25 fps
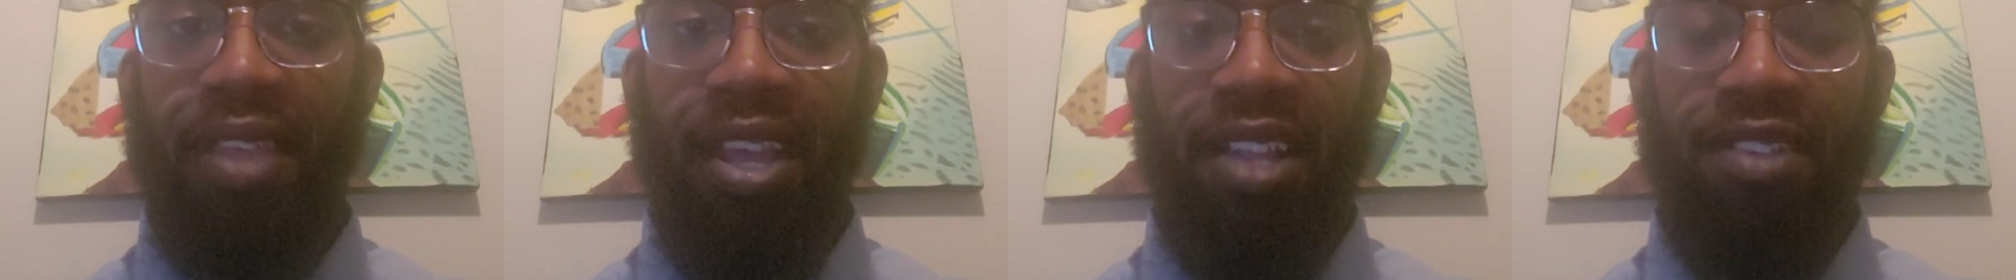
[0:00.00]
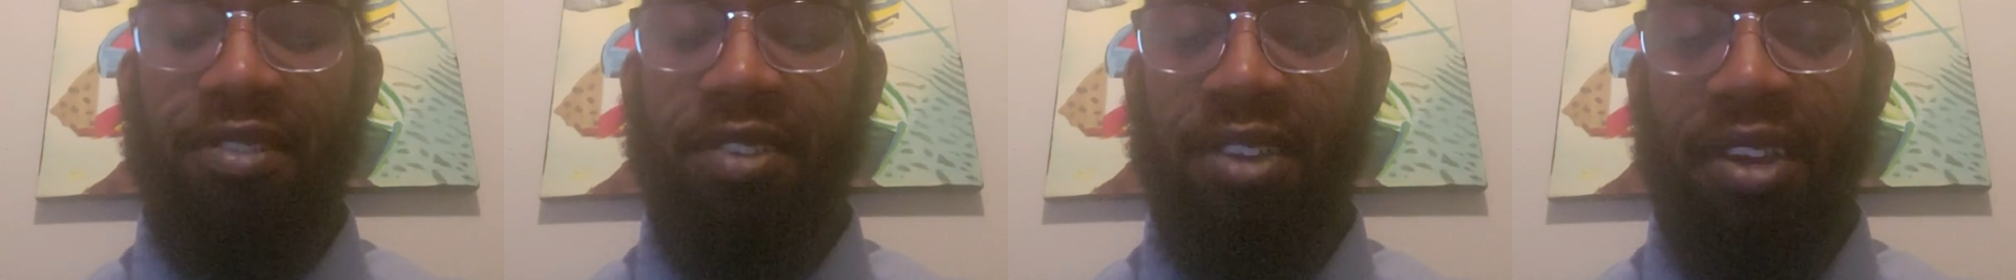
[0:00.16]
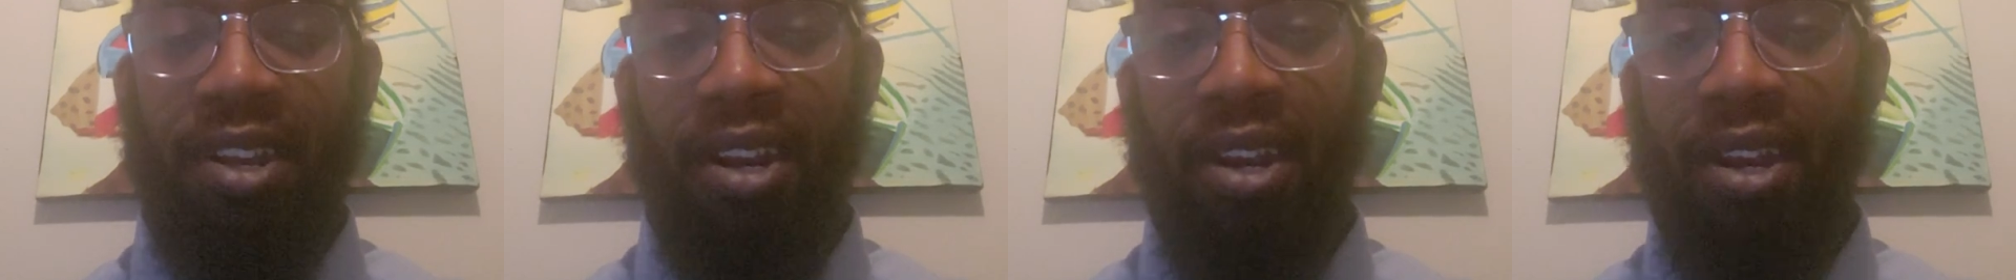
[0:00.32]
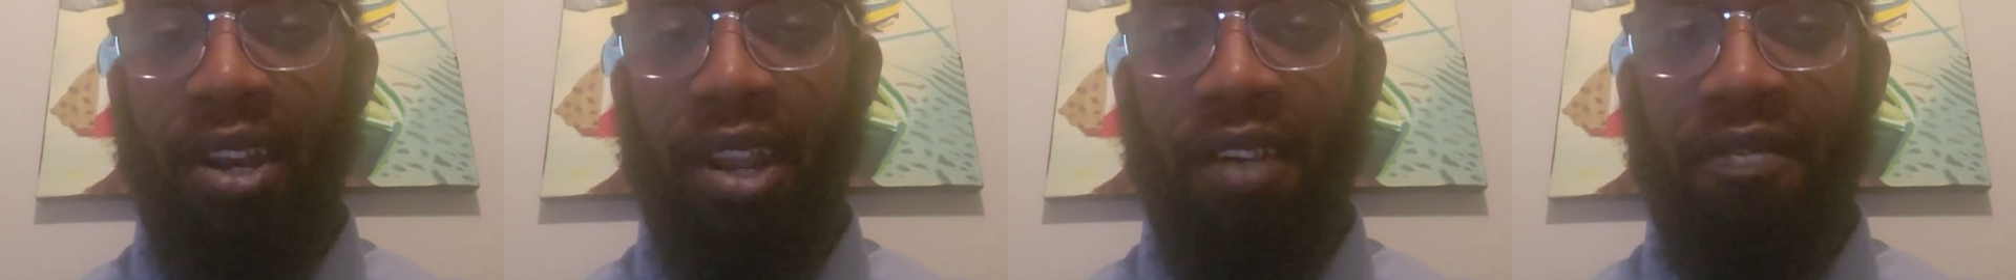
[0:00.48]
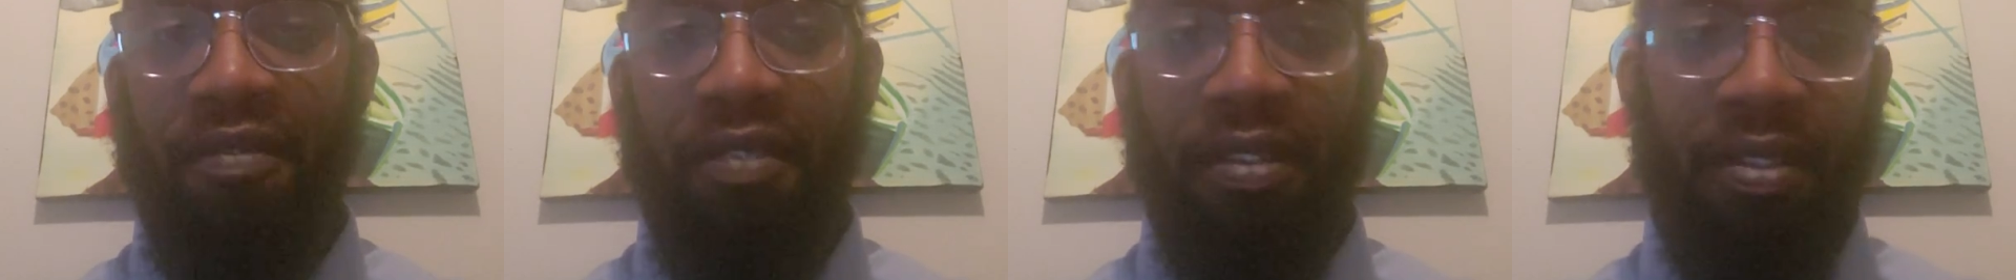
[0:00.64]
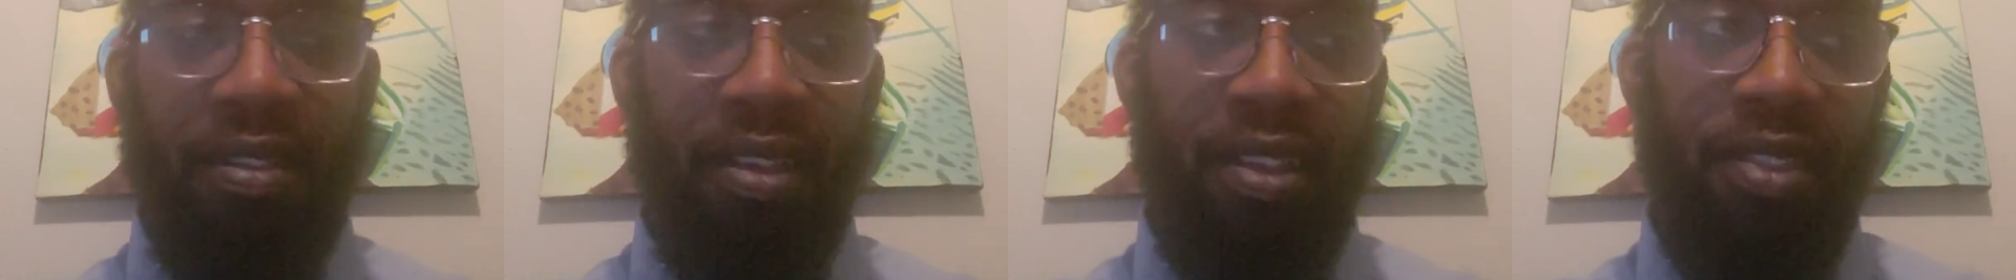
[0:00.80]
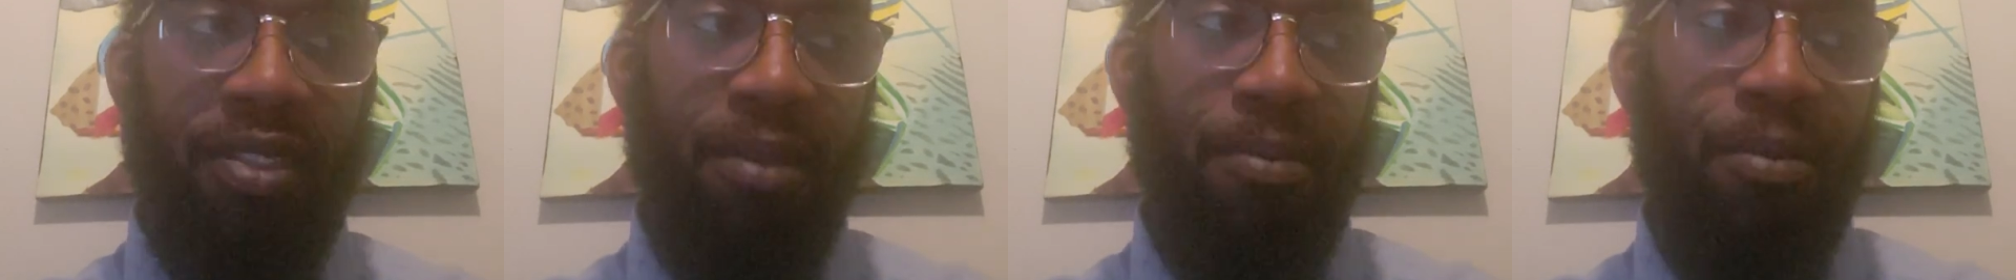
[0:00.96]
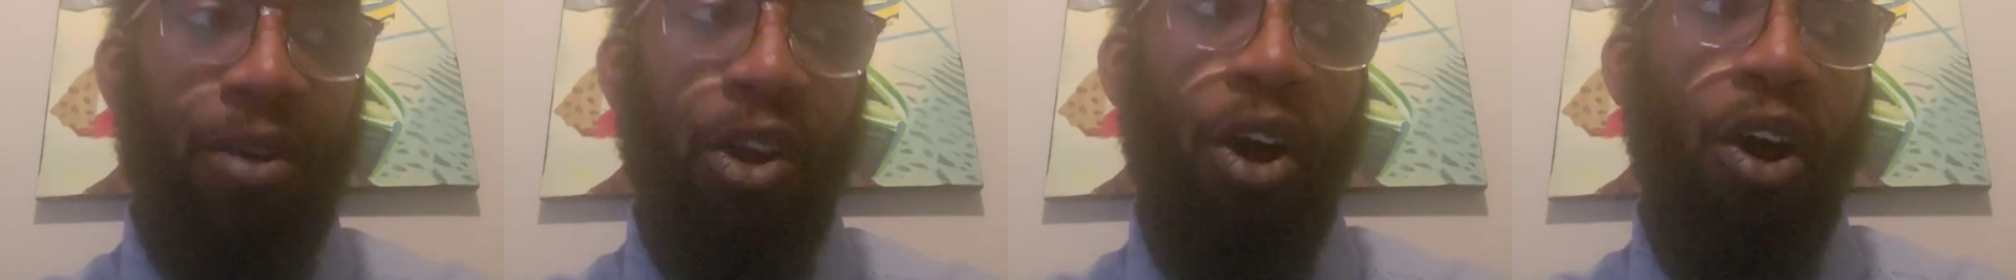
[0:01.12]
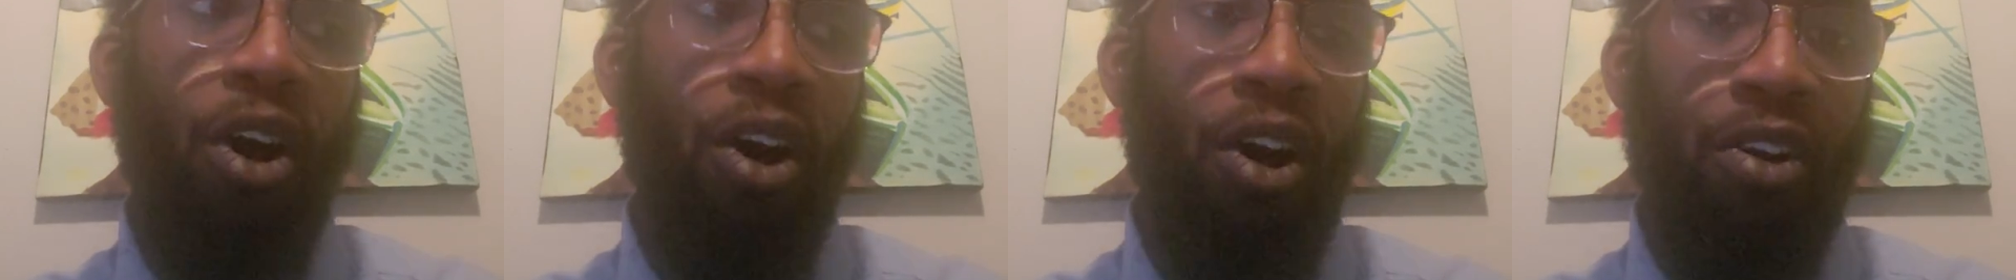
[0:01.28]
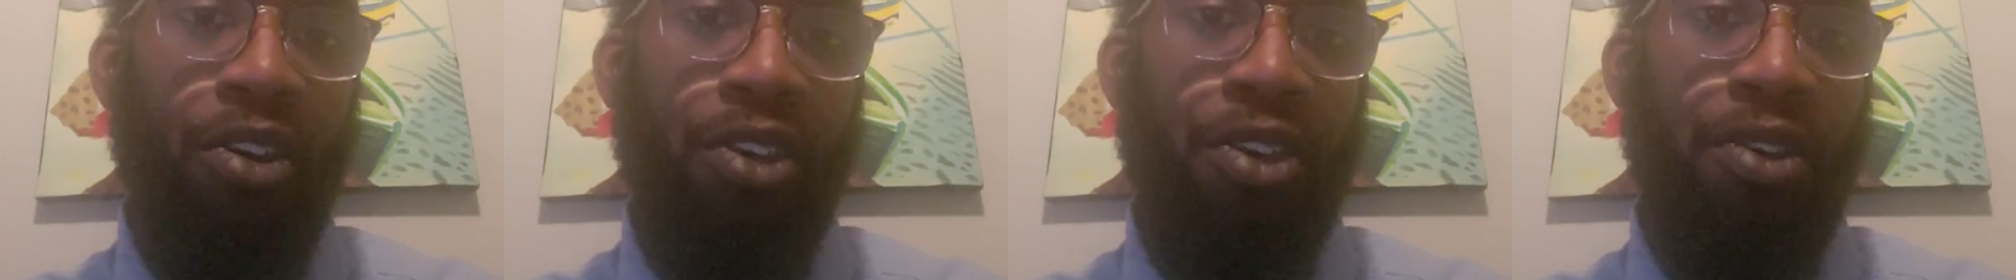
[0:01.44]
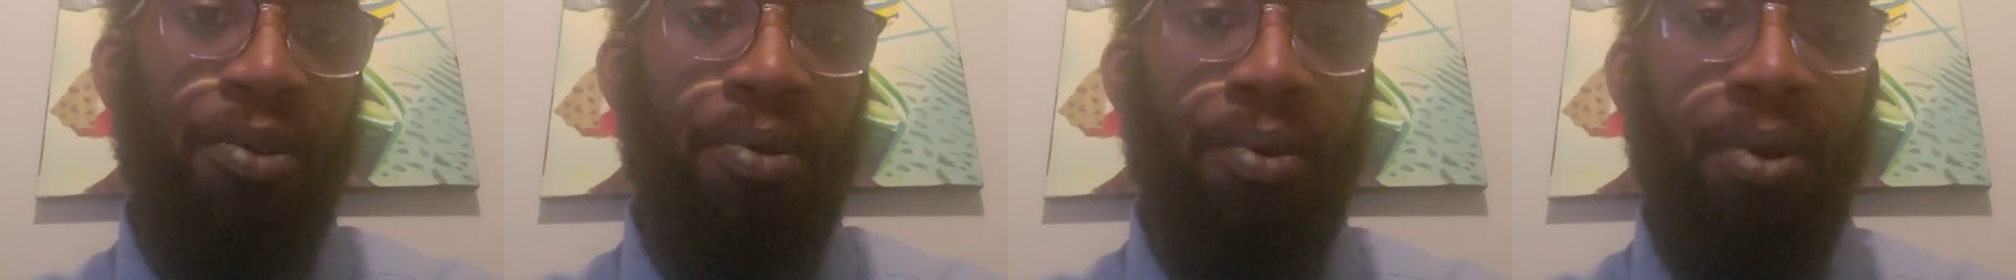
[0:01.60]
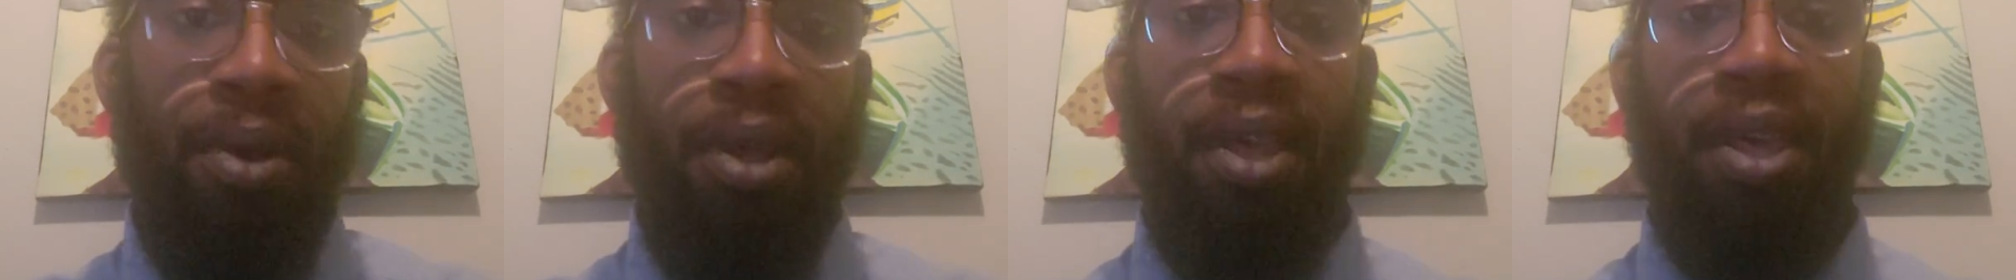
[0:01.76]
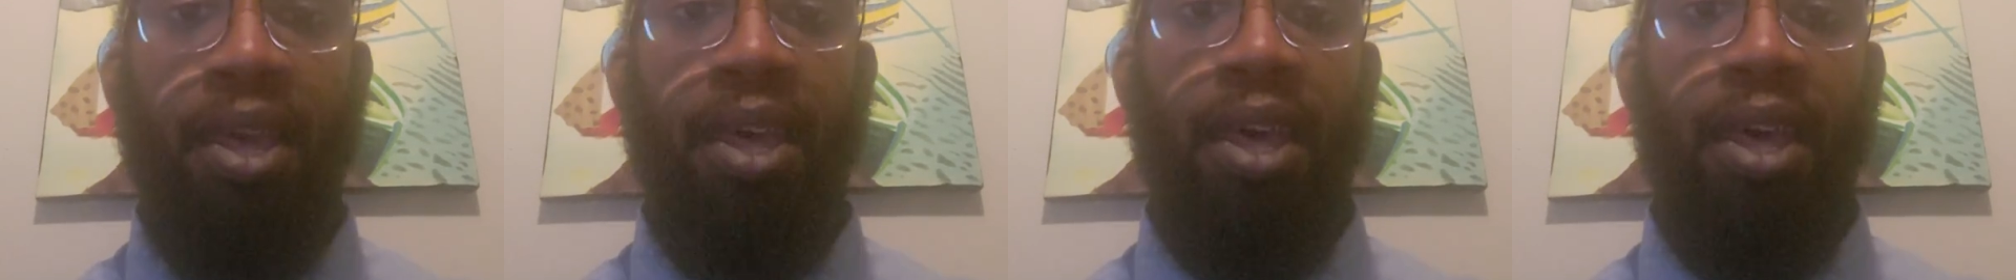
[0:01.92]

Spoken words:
that's good enough, and let them call you